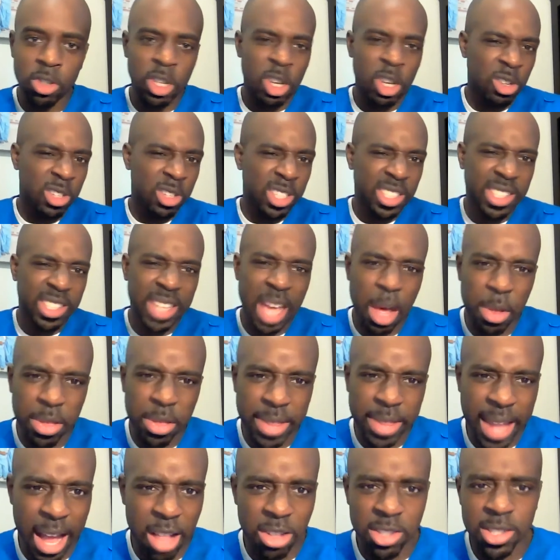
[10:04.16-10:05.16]
to go to the
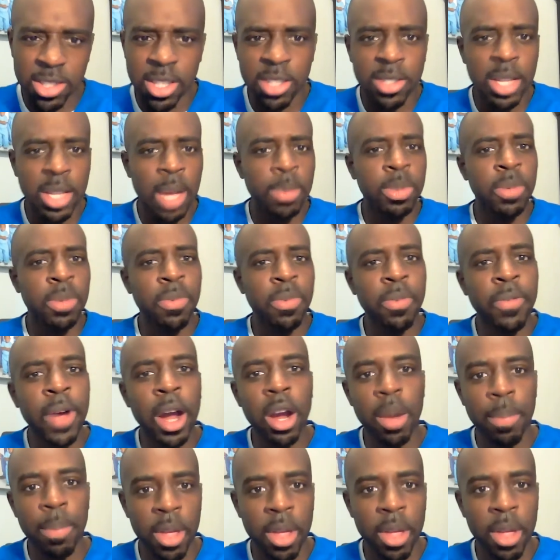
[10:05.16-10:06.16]
South Dallas, these types of
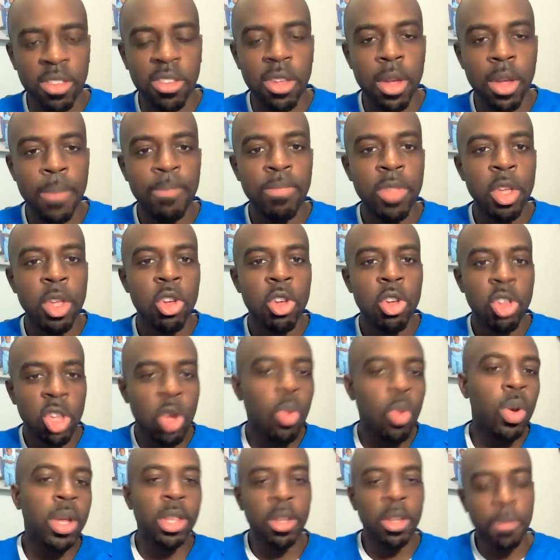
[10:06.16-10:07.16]
environments,
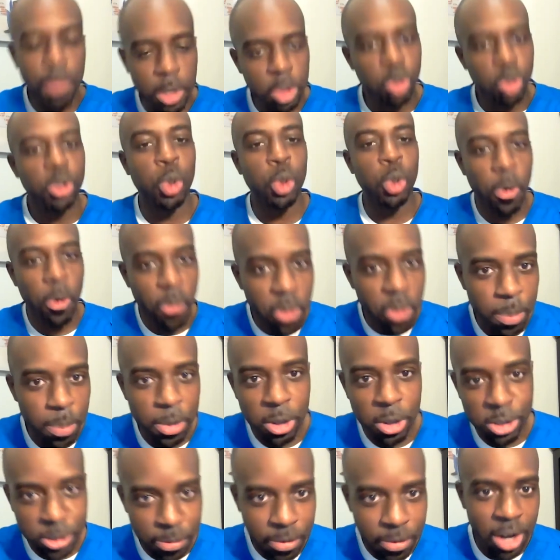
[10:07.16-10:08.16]
you want individuals who are
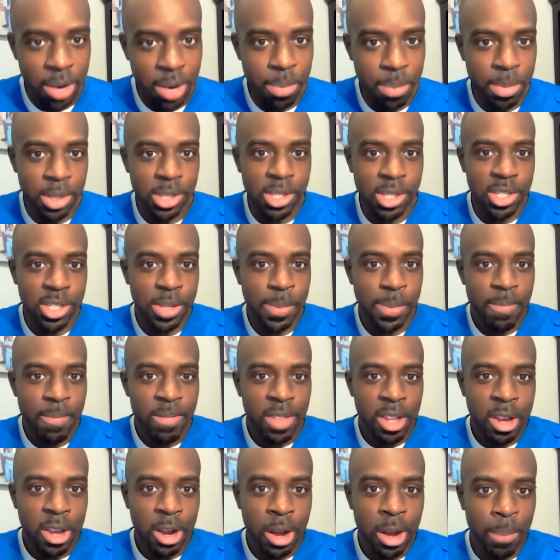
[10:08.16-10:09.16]
from those environments.
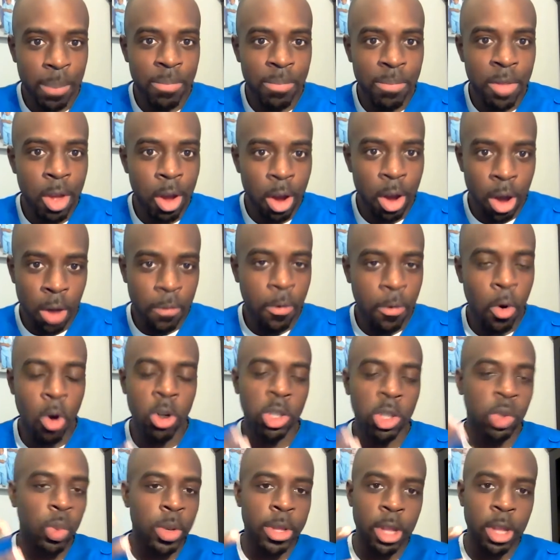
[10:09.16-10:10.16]
Of
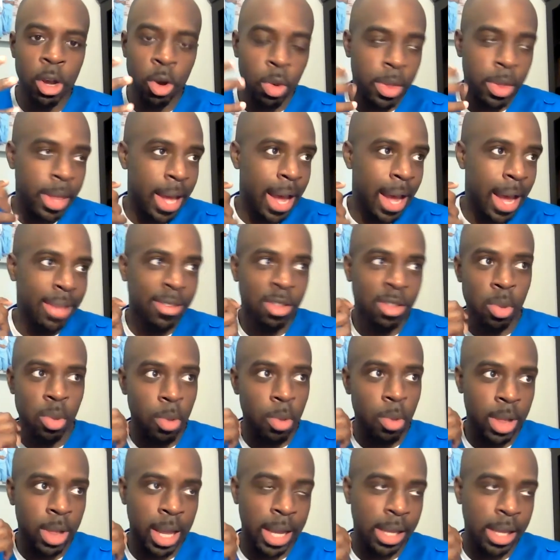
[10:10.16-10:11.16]
course, we know that they're
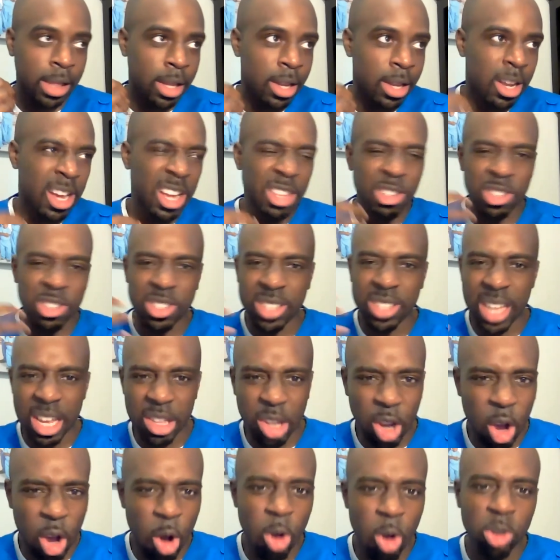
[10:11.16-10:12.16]
more likely to
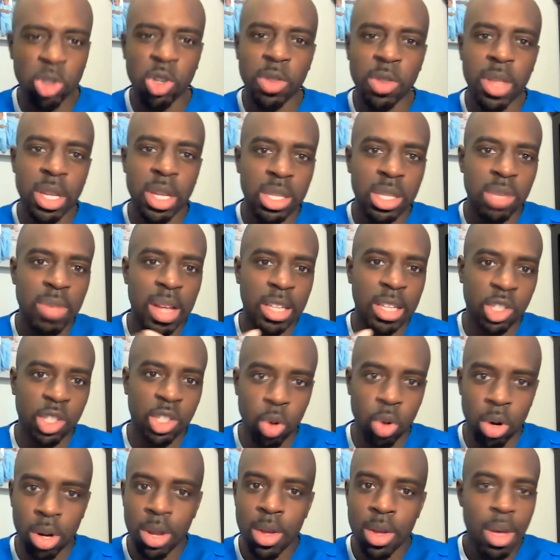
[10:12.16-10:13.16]
understand the culture, things of that
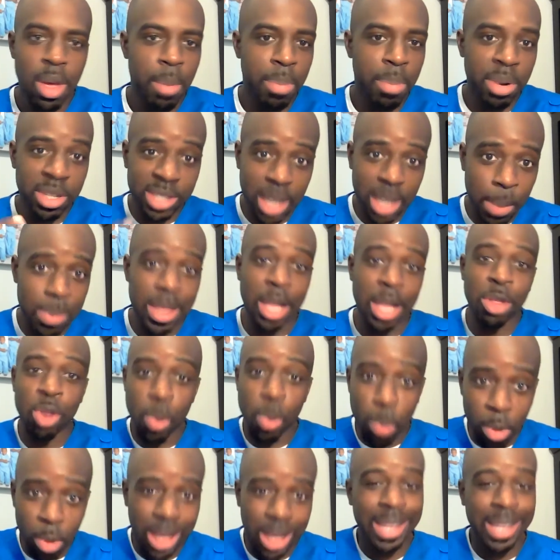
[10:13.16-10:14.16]
sort. But on top of that,
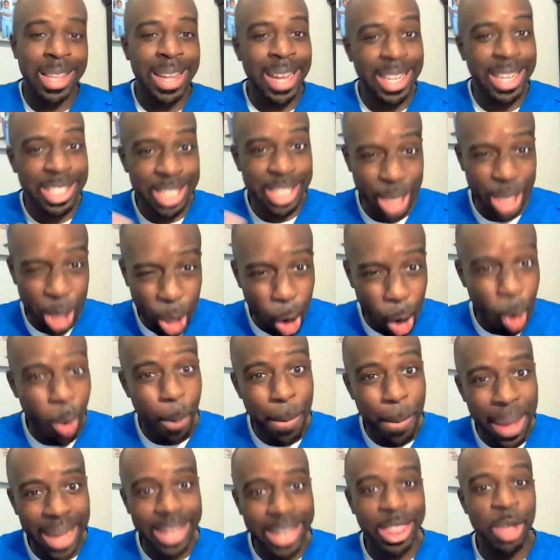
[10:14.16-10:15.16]
they're more likely to actually go
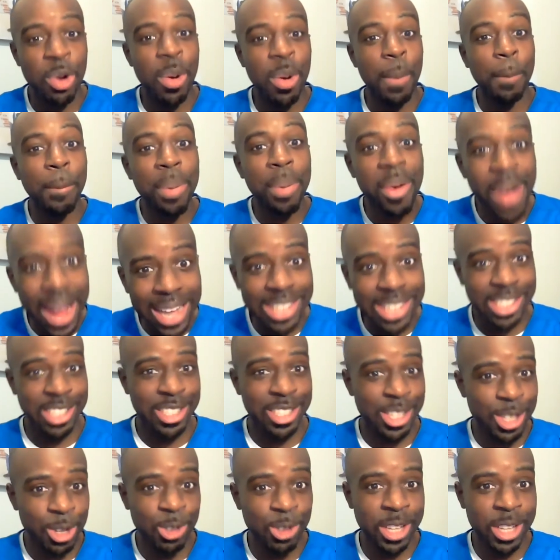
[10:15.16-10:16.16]
back there and
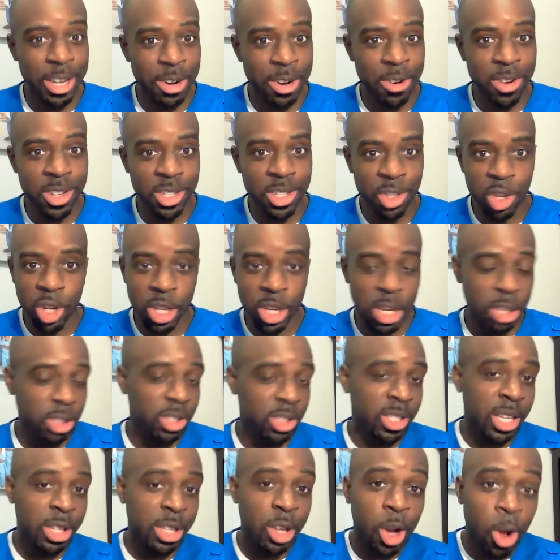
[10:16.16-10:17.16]
practice in those areas. You can
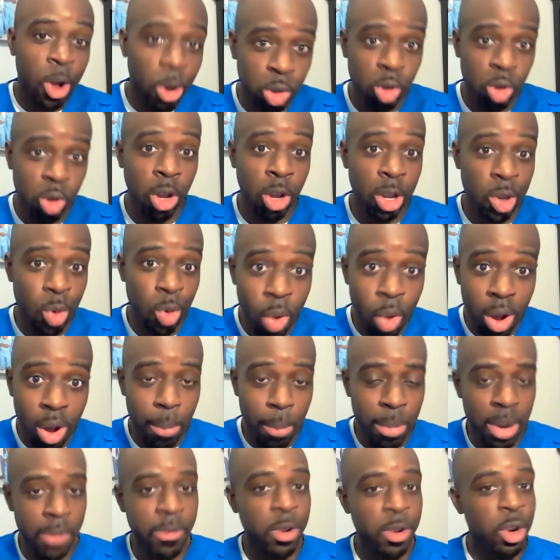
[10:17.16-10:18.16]
understand the culture all you
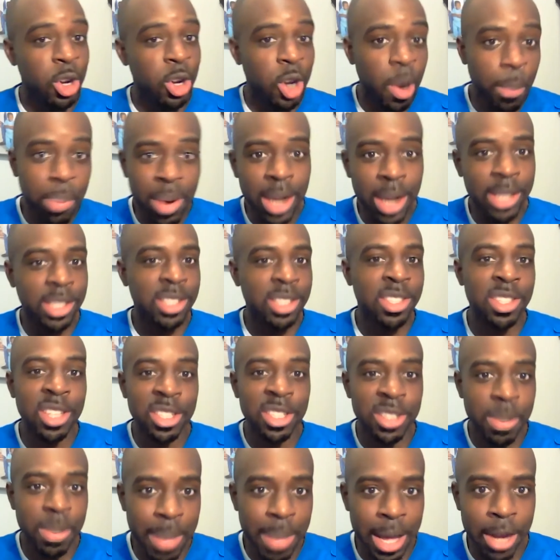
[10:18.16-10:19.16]
want, but if you don't go practice, it
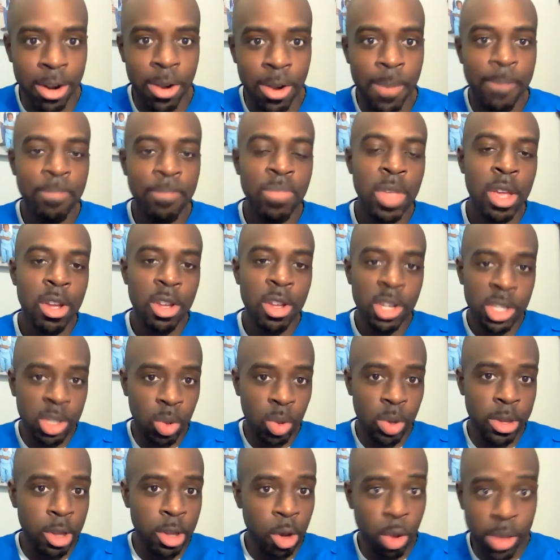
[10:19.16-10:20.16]
doesn't matter.
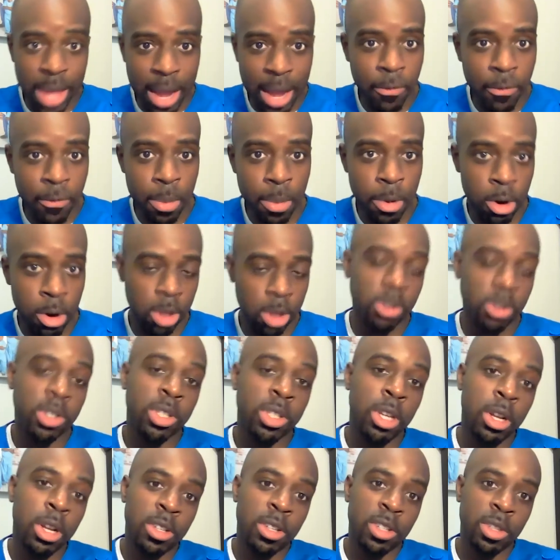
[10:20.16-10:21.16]
So we know that from earlier
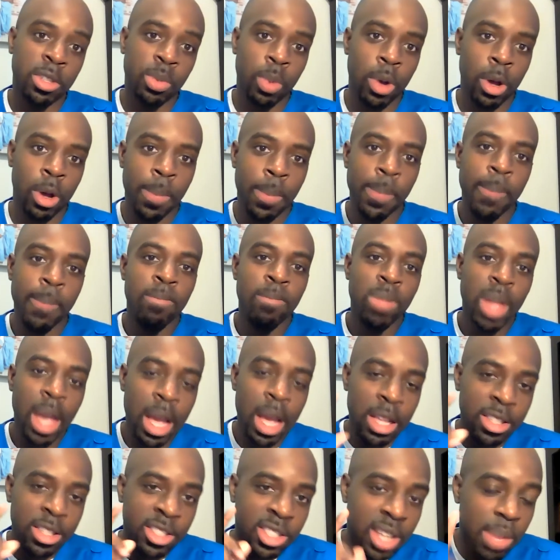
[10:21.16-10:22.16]
studies as well.
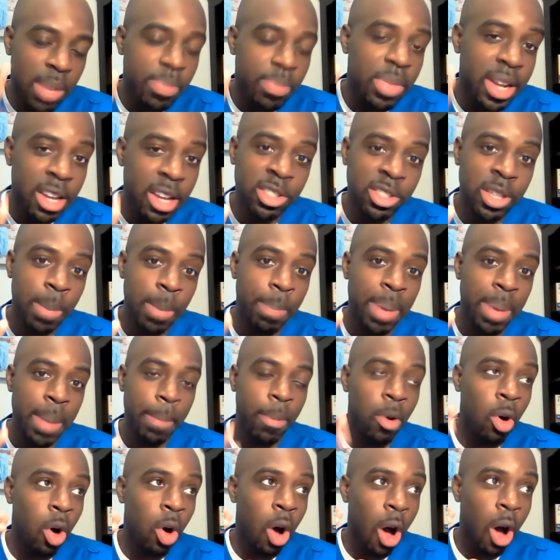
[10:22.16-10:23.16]
And something else that
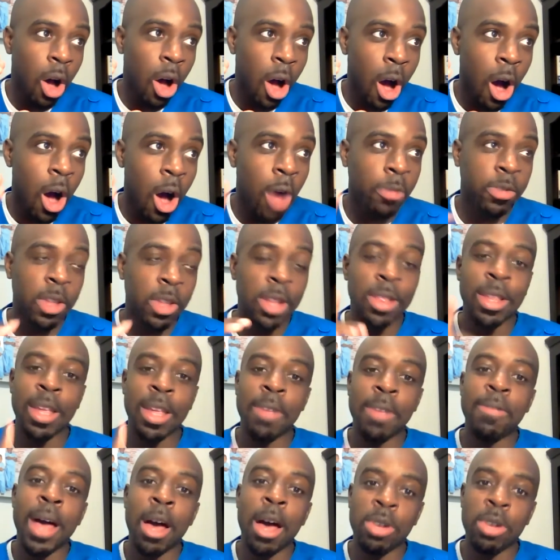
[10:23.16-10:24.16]
people often
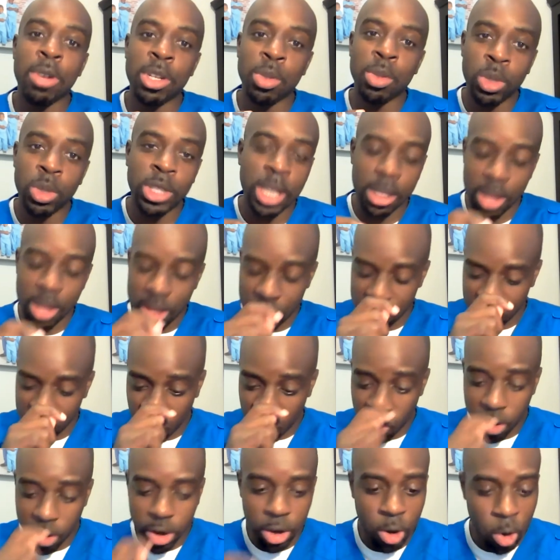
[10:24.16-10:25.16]
leave out, which I think is
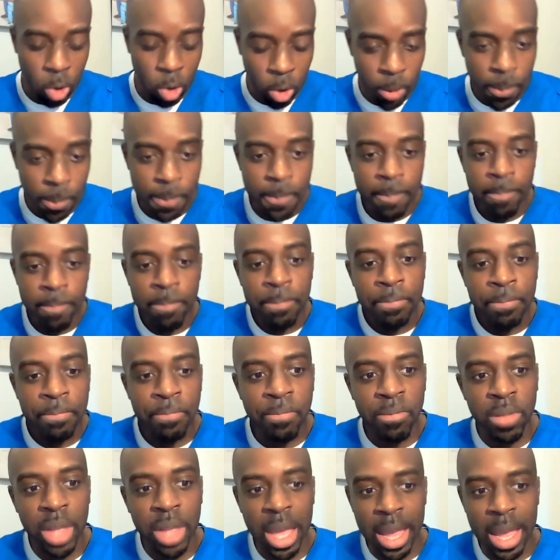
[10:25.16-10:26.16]
critical,
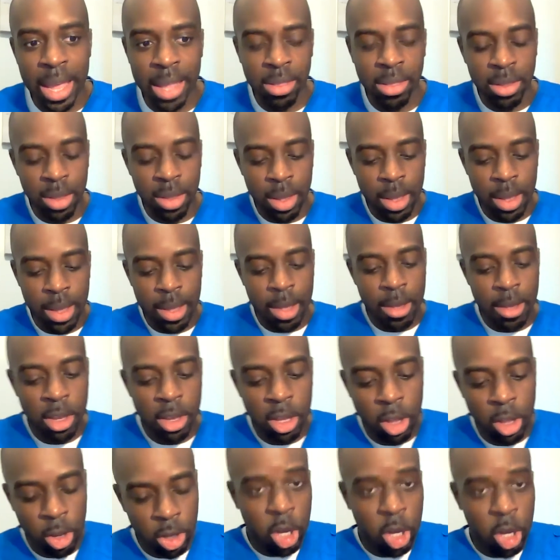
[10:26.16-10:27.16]
and
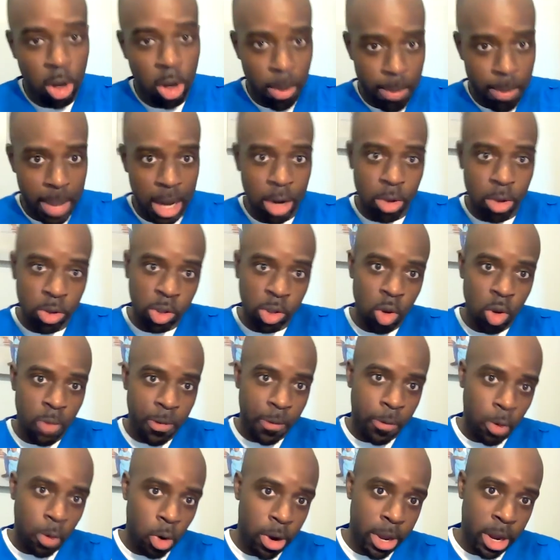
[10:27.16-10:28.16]
you go to medical school
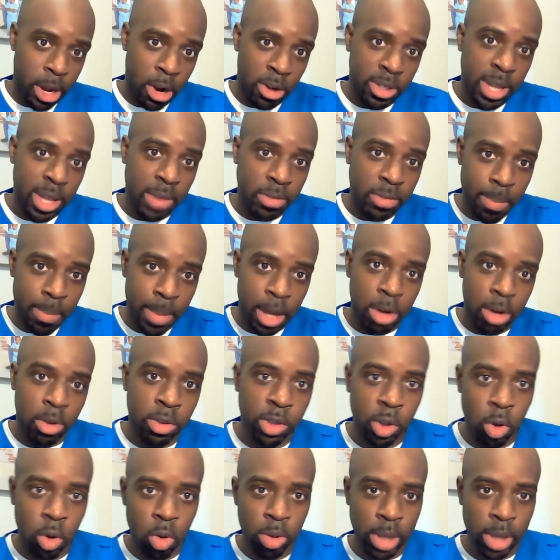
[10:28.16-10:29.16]
for 4 years. After
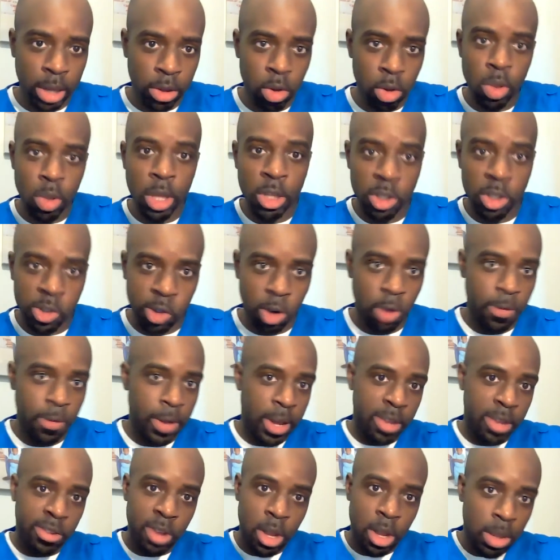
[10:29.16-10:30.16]
medical school, they do these
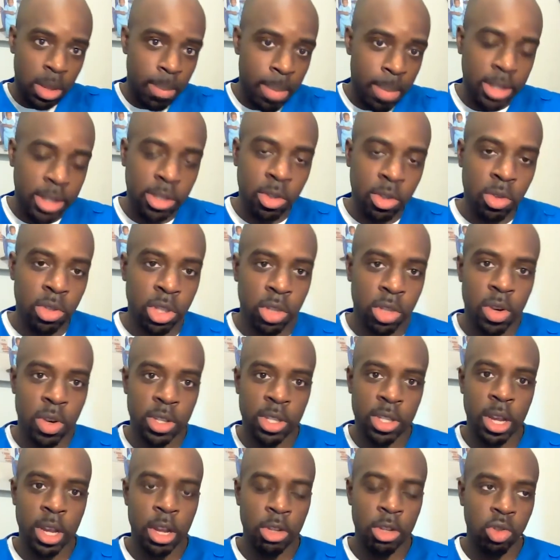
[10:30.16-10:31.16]
surveys on the med students
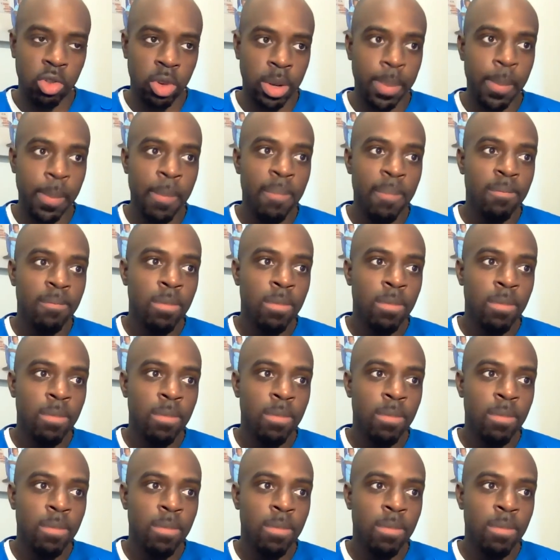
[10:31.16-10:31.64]
across the country.